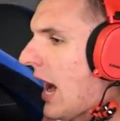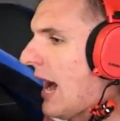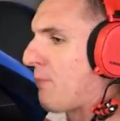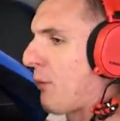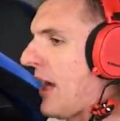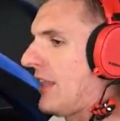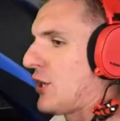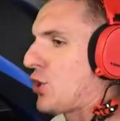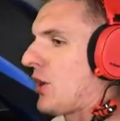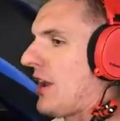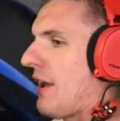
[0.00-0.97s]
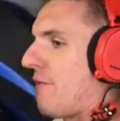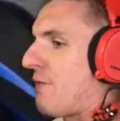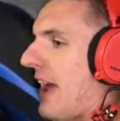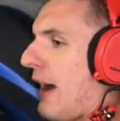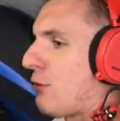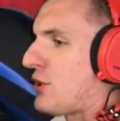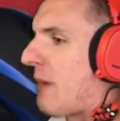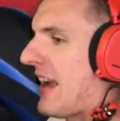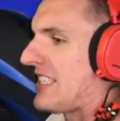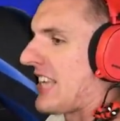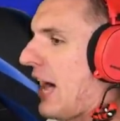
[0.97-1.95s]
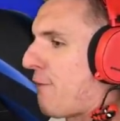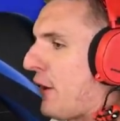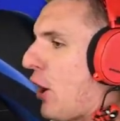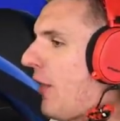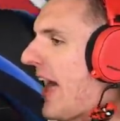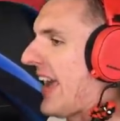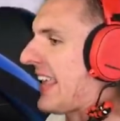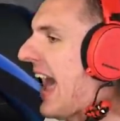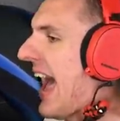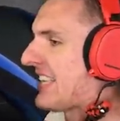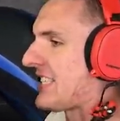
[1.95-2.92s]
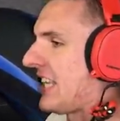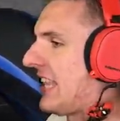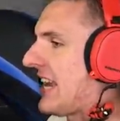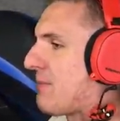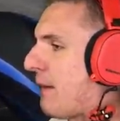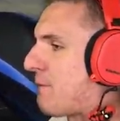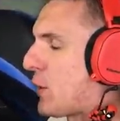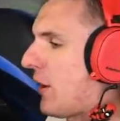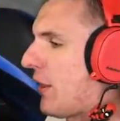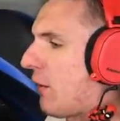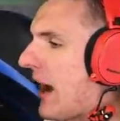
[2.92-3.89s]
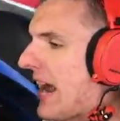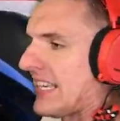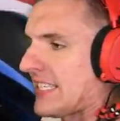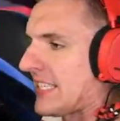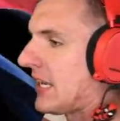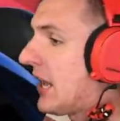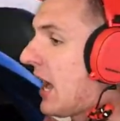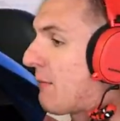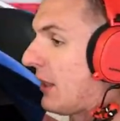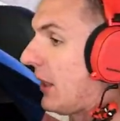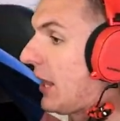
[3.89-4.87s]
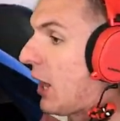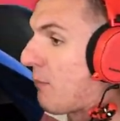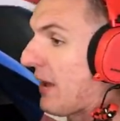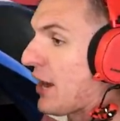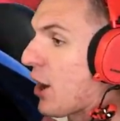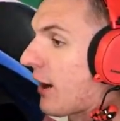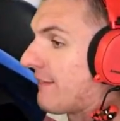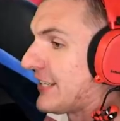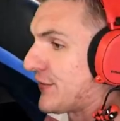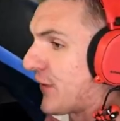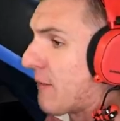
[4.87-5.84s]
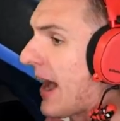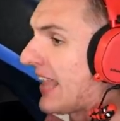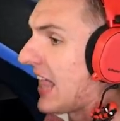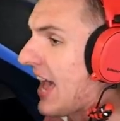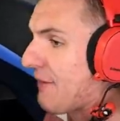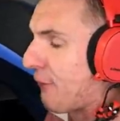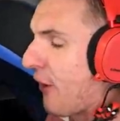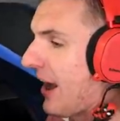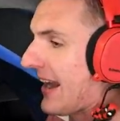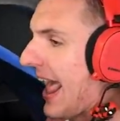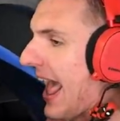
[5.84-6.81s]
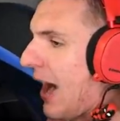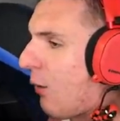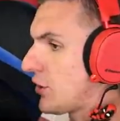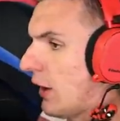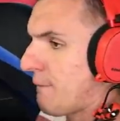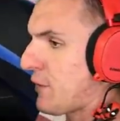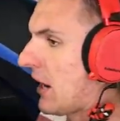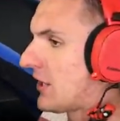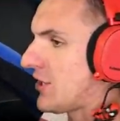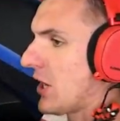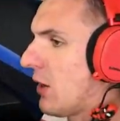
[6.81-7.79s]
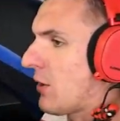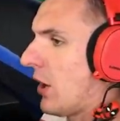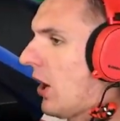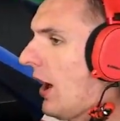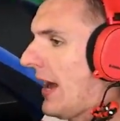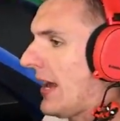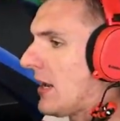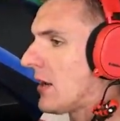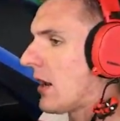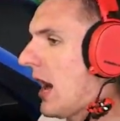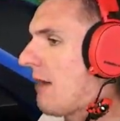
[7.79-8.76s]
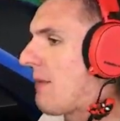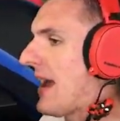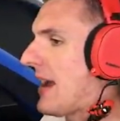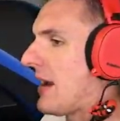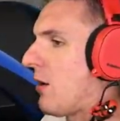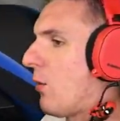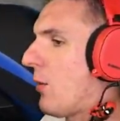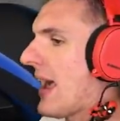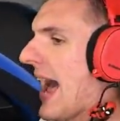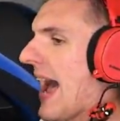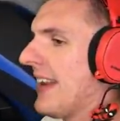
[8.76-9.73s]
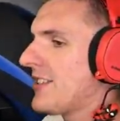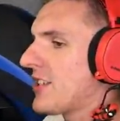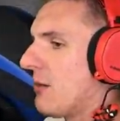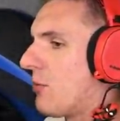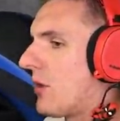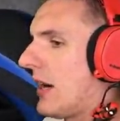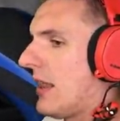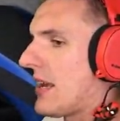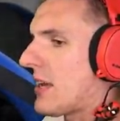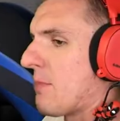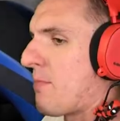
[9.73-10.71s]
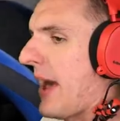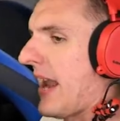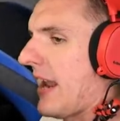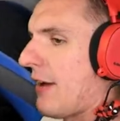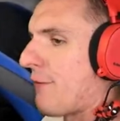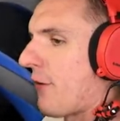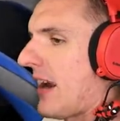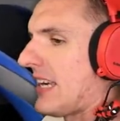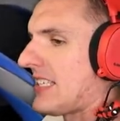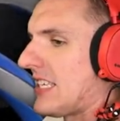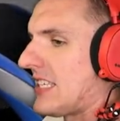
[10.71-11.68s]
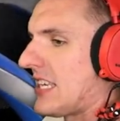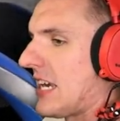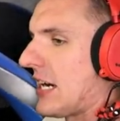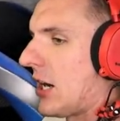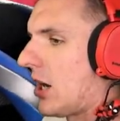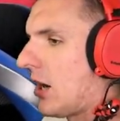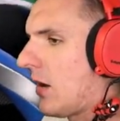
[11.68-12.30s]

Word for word: I probably should have doused myself in all that gasoline before the race. I'm a little bit nervous for my life right now. So far, so good. I mean, we had some really competitive races here.